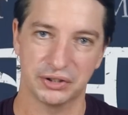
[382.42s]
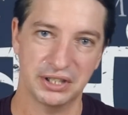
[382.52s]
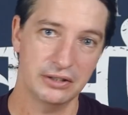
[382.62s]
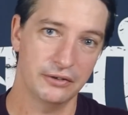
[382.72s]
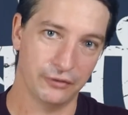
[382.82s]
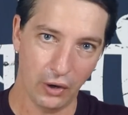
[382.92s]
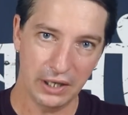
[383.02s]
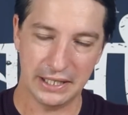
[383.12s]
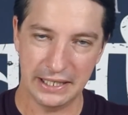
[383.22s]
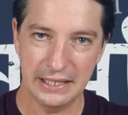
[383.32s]
see, you
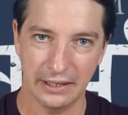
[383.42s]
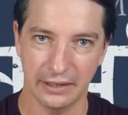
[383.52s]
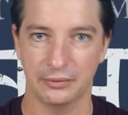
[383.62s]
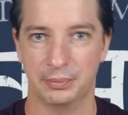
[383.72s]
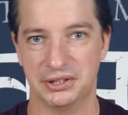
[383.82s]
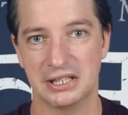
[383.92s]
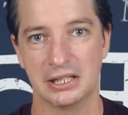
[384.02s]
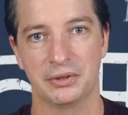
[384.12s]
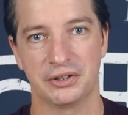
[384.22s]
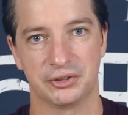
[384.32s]
find here,
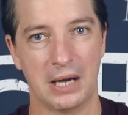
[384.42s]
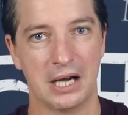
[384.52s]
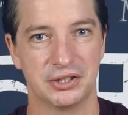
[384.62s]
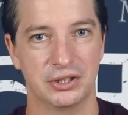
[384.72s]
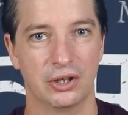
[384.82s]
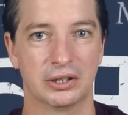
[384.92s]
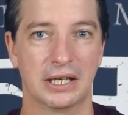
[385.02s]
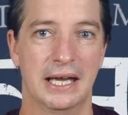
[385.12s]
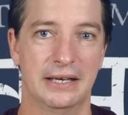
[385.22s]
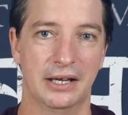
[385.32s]
particularly with Asparsha
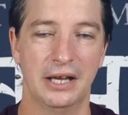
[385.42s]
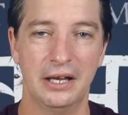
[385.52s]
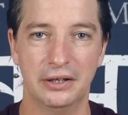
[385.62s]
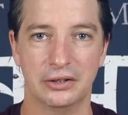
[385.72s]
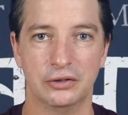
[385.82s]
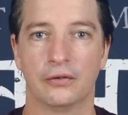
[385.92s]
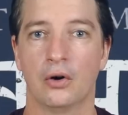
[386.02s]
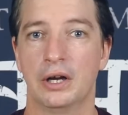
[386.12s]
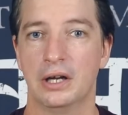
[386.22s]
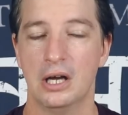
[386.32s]
Yoga and Ananda, you
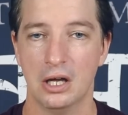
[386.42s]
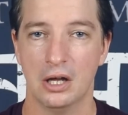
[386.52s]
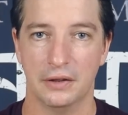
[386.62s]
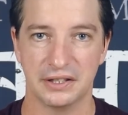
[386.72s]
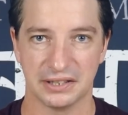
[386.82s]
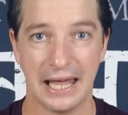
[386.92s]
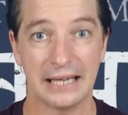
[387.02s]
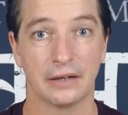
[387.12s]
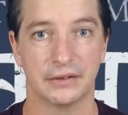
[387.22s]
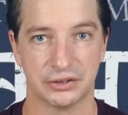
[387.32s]
find this
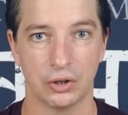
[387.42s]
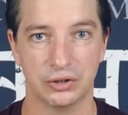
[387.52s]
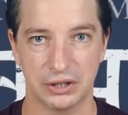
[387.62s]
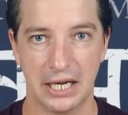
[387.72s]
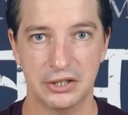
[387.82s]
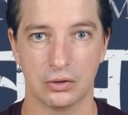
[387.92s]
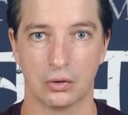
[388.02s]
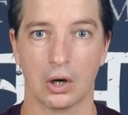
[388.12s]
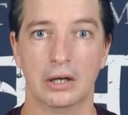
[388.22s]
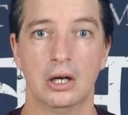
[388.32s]
lack of association,
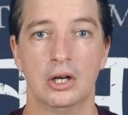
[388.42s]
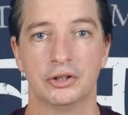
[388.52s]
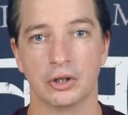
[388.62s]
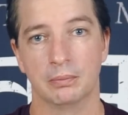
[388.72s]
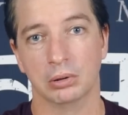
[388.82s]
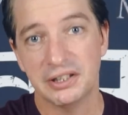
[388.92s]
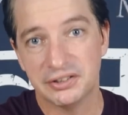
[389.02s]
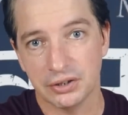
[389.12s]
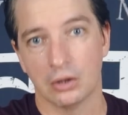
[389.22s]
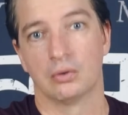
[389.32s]
right? So
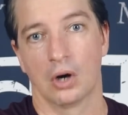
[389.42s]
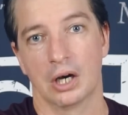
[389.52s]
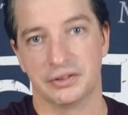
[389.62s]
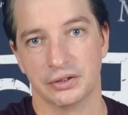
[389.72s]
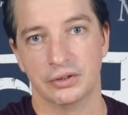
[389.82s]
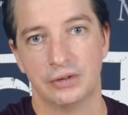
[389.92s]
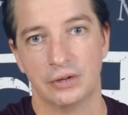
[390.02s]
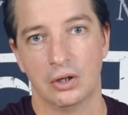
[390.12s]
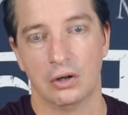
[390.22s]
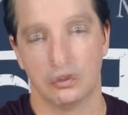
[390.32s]
bliss
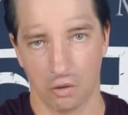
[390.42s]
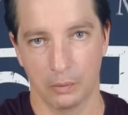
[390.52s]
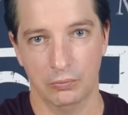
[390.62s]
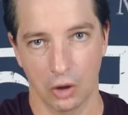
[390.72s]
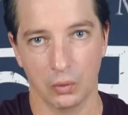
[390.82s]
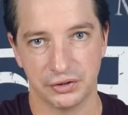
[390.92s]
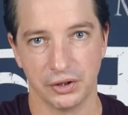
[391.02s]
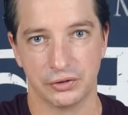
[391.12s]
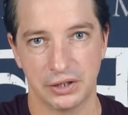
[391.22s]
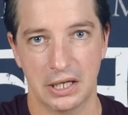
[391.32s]
arises from no
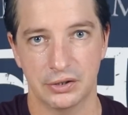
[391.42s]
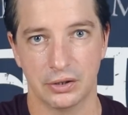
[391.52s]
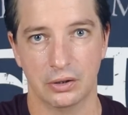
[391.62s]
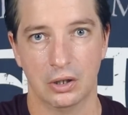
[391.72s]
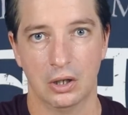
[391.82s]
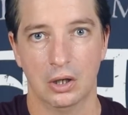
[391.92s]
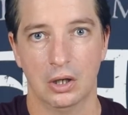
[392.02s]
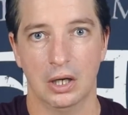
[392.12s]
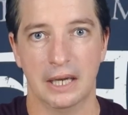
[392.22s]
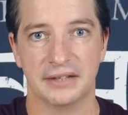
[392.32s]
association.
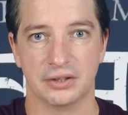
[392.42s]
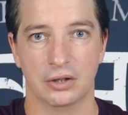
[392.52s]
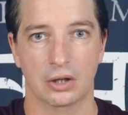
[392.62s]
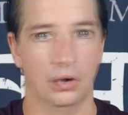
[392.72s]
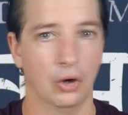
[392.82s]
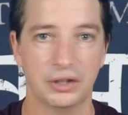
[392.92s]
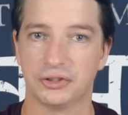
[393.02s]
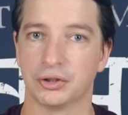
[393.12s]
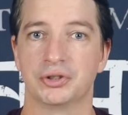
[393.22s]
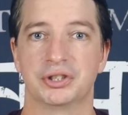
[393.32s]
It's not
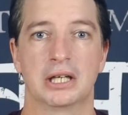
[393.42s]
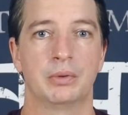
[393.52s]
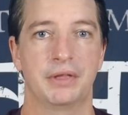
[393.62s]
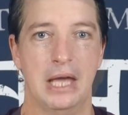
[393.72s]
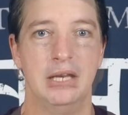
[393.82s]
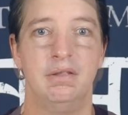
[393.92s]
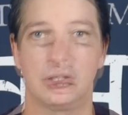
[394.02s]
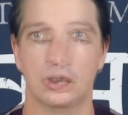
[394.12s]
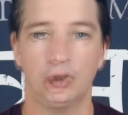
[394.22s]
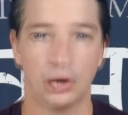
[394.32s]
associated with
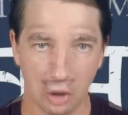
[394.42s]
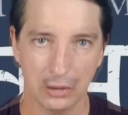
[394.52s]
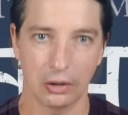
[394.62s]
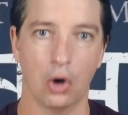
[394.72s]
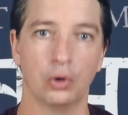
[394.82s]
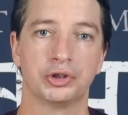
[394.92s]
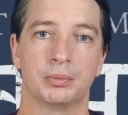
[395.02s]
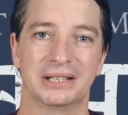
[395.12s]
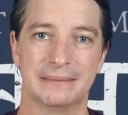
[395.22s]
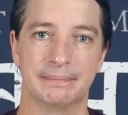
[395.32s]
anything. You're not ultimately